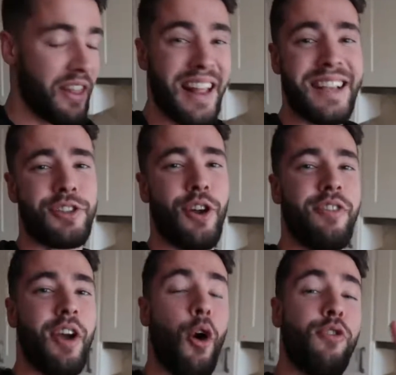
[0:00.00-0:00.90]
In the last
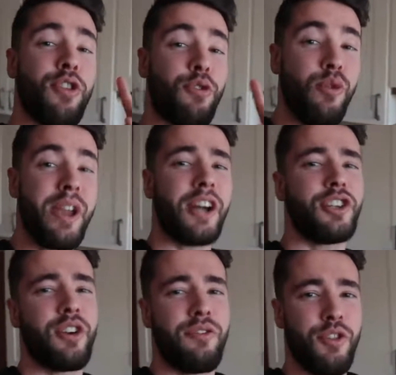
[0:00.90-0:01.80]
survey, over
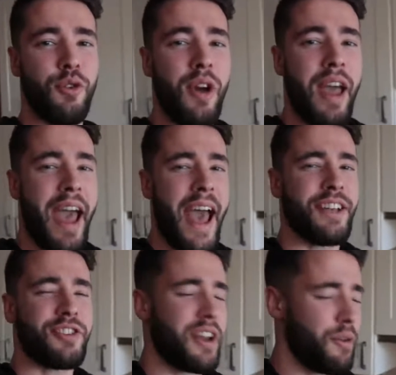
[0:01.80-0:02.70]
300 of you
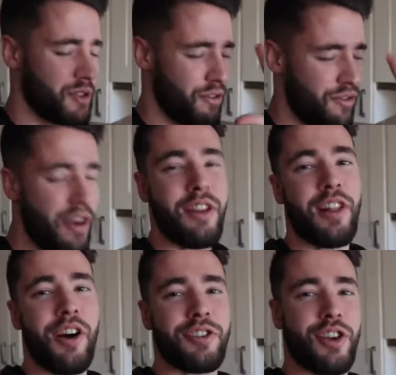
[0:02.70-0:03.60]
answered it. It was a very
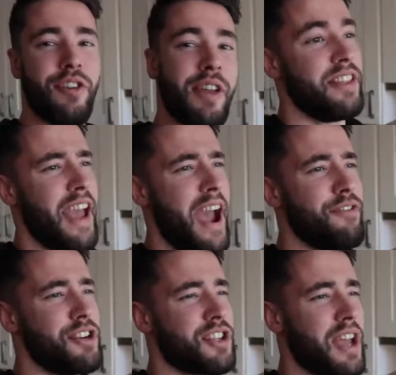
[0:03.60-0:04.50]
long survey. The
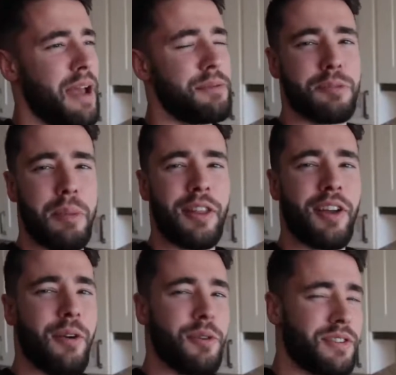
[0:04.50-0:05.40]
average time spent
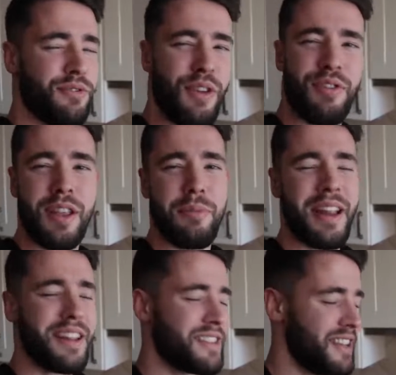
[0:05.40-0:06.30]
on it was 15
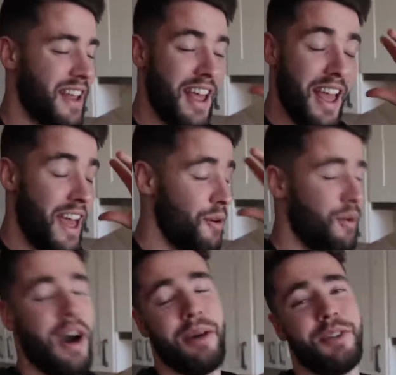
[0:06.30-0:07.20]
minutes, and
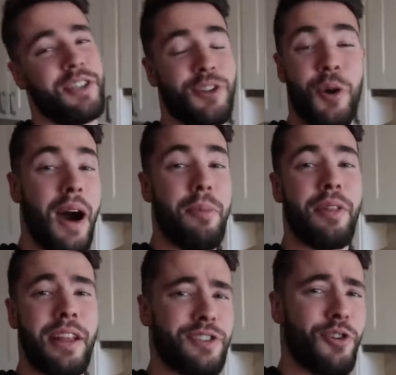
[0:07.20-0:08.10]
wow, I'm just so
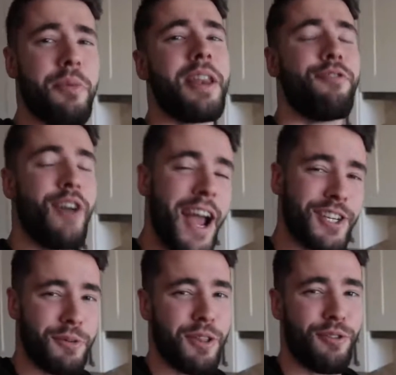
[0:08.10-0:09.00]
humble that so many of you
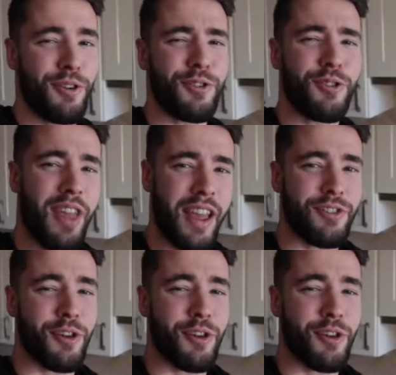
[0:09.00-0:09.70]
actually went through. So thank you